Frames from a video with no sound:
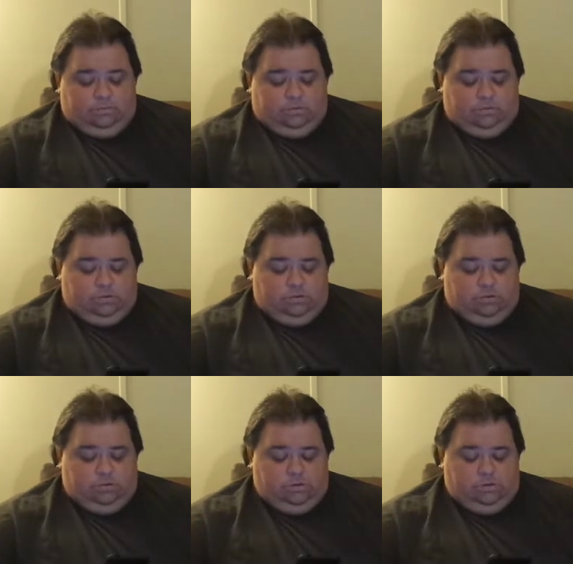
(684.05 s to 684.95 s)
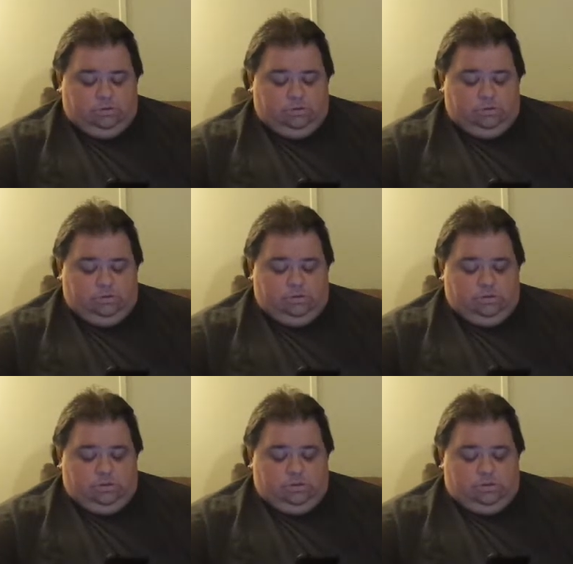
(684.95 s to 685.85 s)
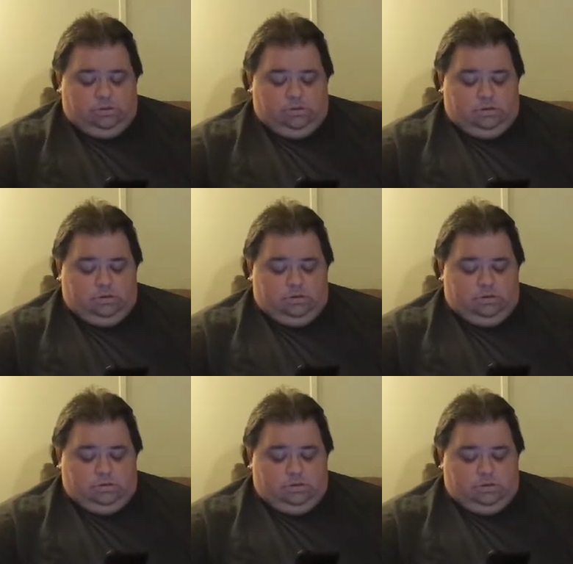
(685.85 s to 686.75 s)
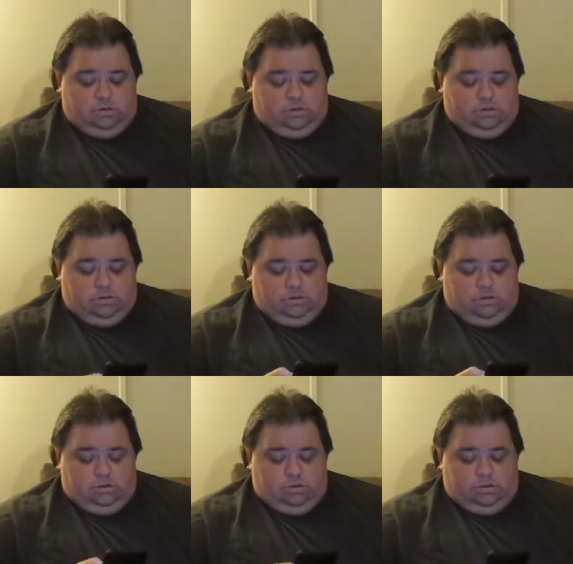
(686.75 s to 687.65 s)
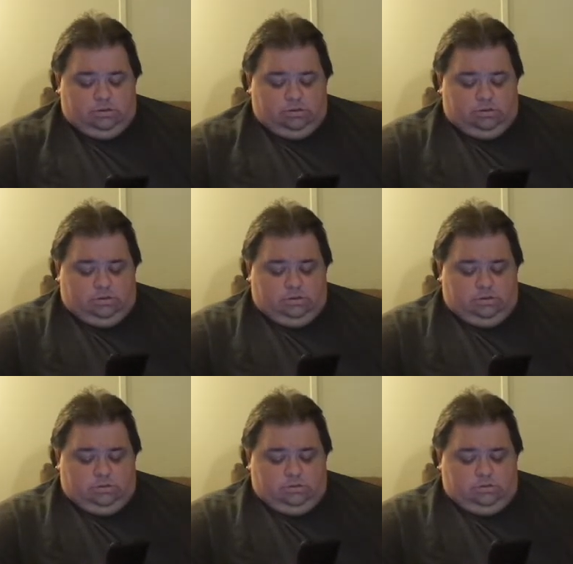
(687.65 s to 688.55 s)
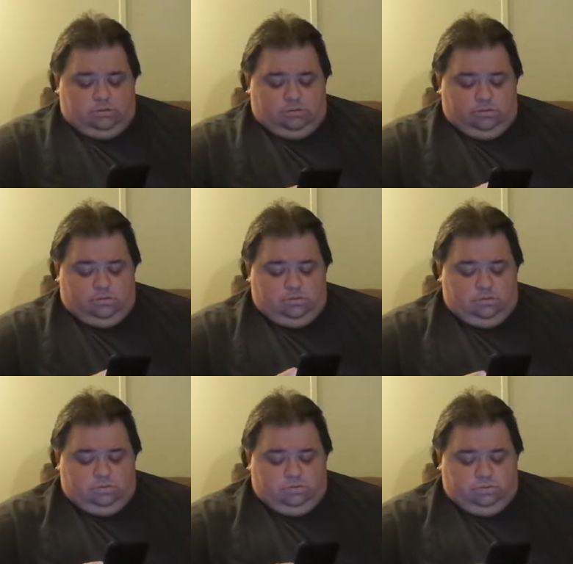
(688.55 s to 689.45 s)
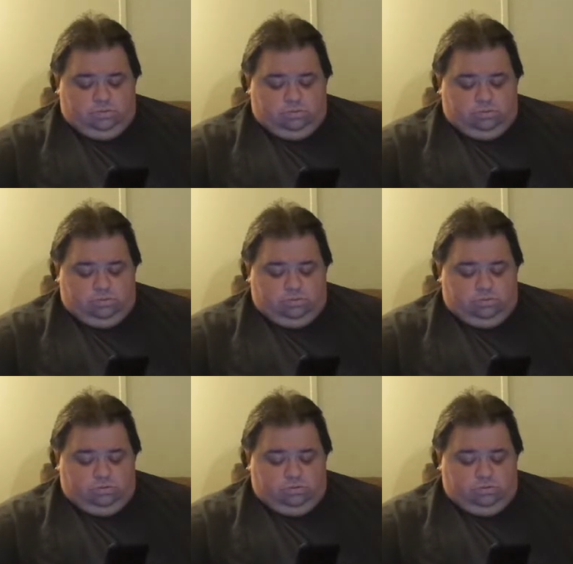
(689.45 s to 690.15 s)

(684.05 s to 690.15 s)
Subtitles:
No one is speaking in this clip.